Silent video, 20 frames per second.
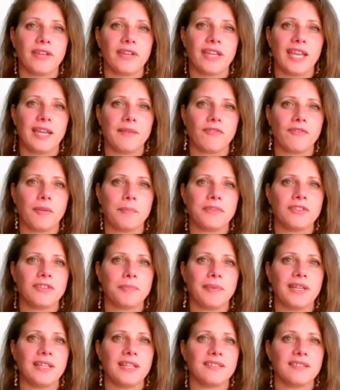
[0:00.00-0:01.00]
came from a
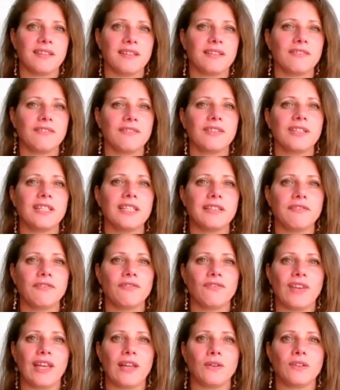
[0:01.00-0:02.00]
space that I really
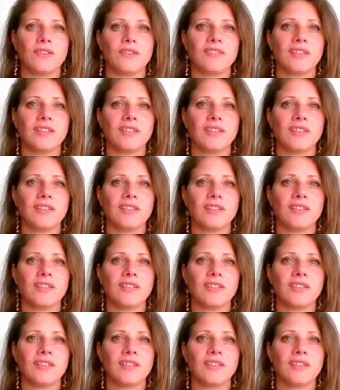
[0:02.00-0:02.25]
felt